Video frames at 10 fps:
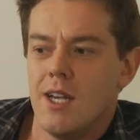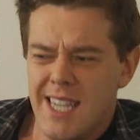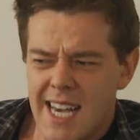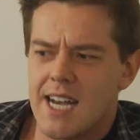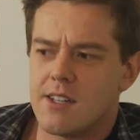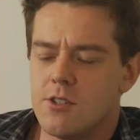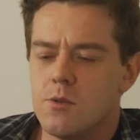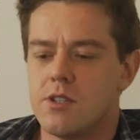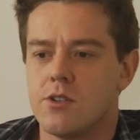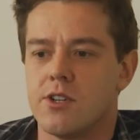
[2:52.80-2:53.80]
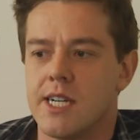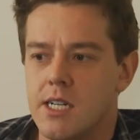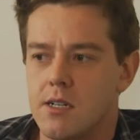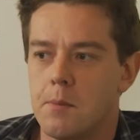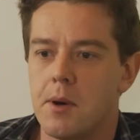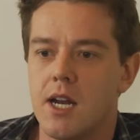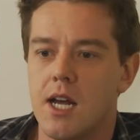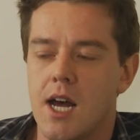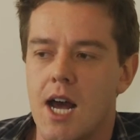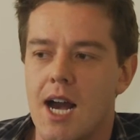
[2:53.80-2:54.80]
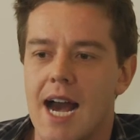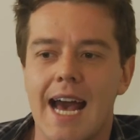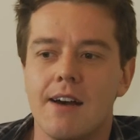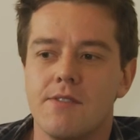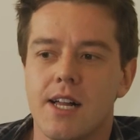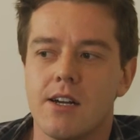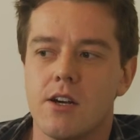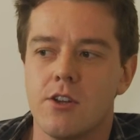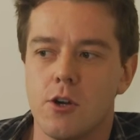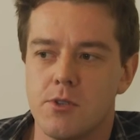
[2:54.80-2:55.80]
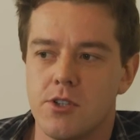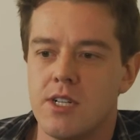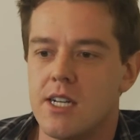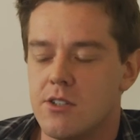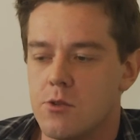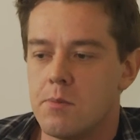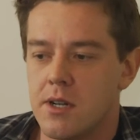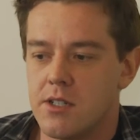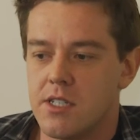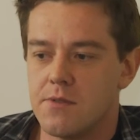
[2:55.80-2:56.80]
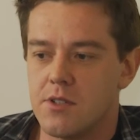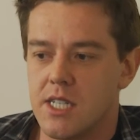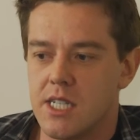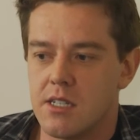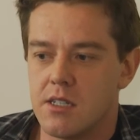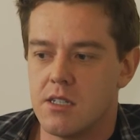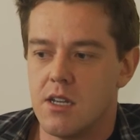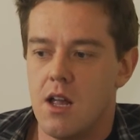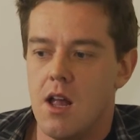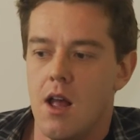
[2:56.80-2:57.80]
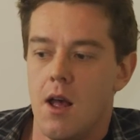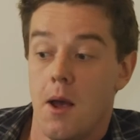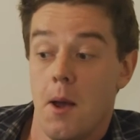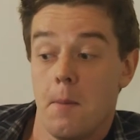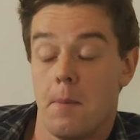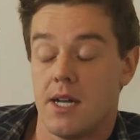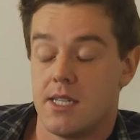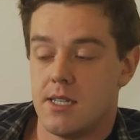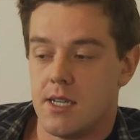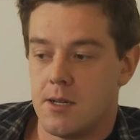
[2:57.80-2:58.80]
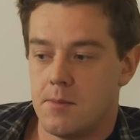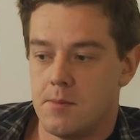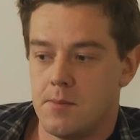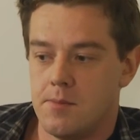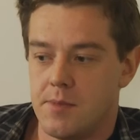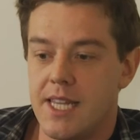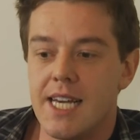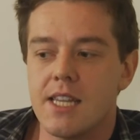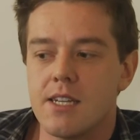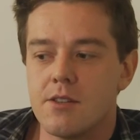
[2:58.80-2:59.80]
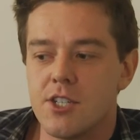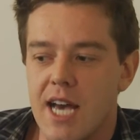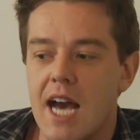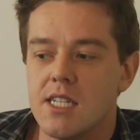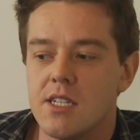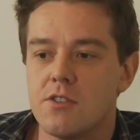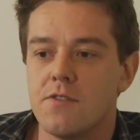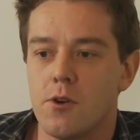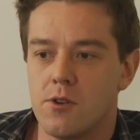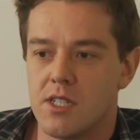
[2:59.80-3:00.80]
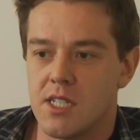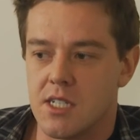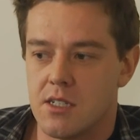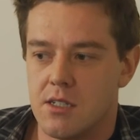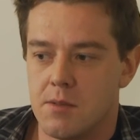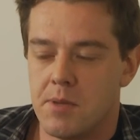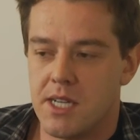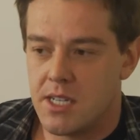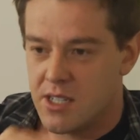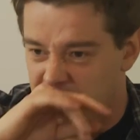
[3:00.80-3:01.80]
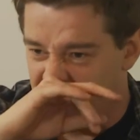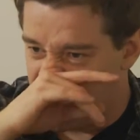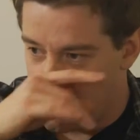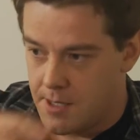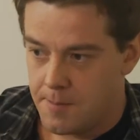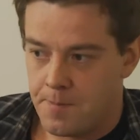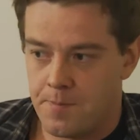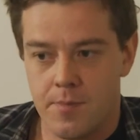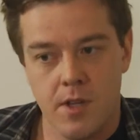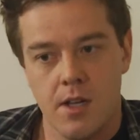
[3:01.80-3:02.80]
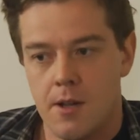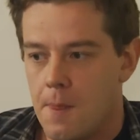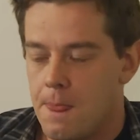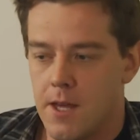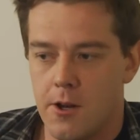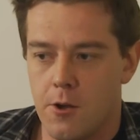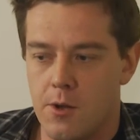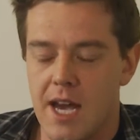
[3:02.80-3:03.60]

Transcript: Yeah, to a degree. But I have like the opportunity to do a bunch of different things. But the challenge is focusing, because, you know,